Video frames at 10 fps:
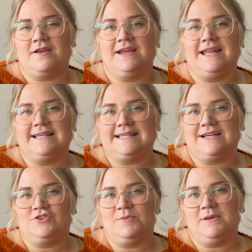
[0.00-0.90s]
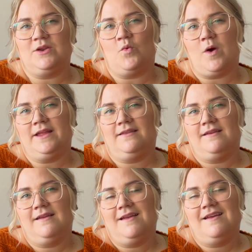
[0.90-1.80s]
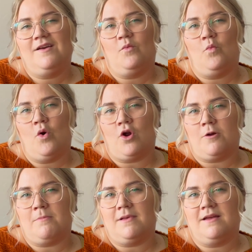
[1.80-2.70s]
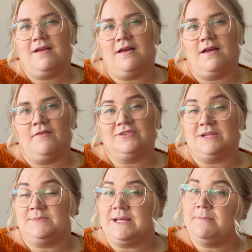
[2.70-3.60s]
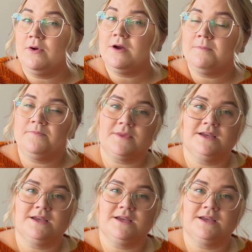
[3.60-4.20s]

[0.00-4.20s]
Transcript: It has actually been quite warm for September.